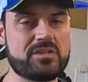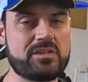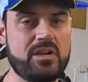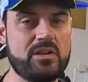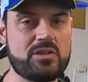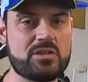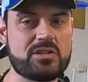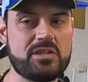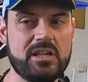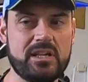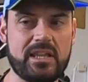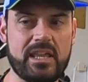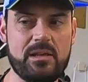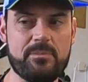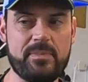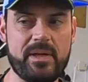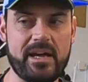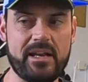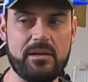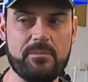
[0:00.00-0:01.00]
So you just need to
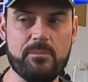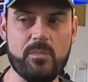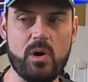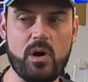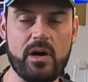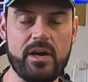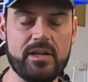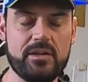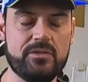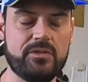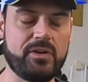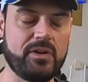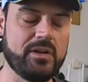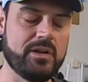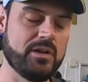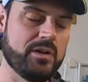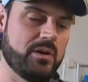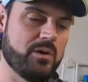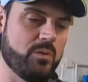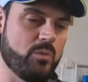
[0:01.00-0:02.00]
keep that in mind
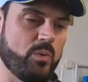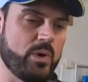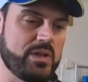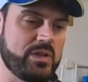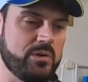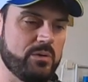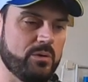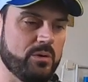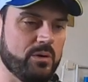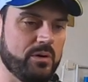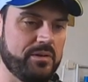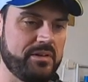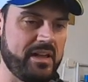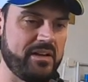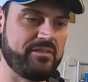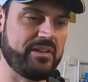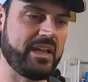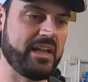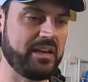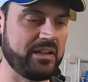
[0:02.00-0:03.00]
when you're
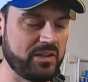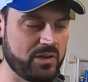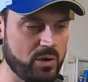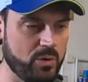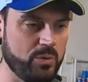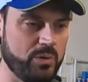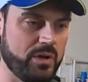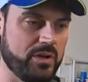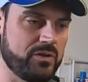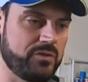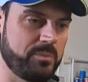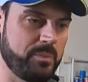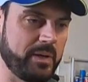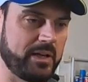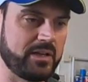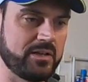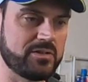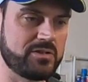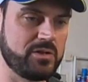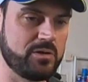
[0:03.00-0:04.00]
navigating corners,
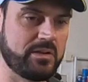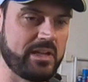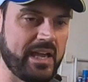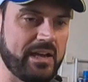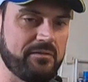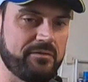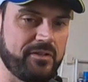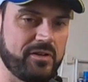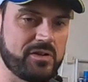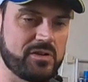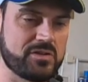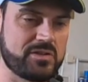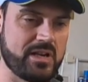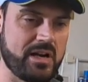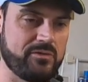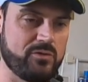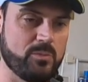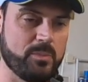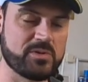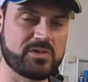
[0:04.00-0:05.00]
because you can find
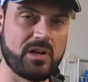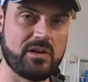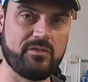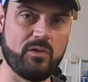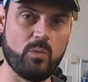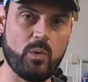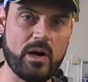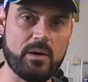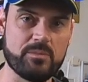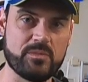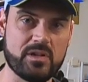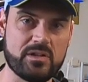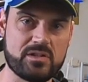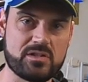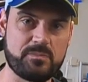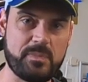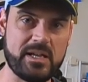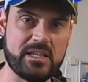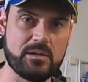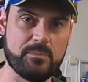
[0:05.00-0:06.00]
yourself almost overwhelmed at the
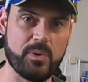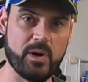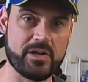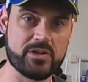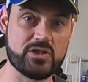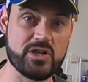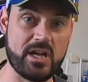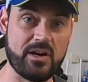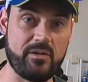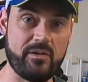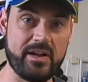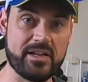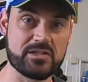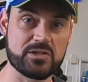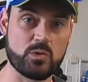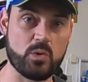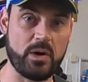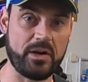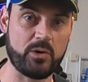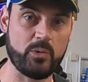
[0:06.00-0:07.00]
speed the bike generates
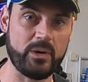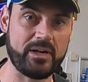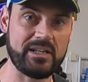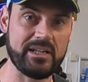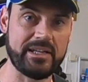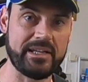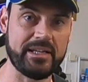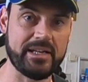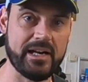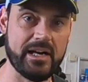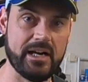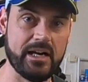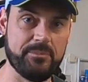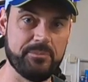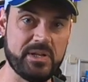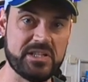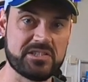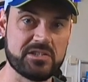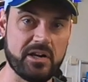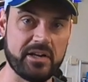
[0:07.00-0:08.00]
quite quickly
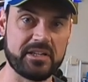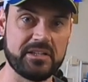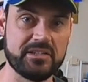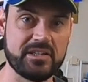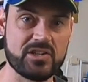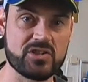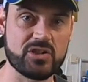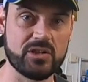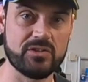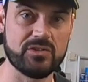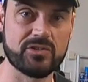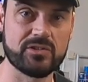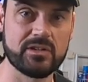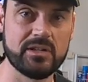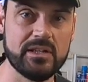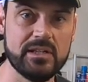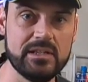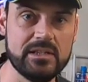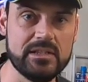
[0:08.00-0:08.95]
in tight conditions.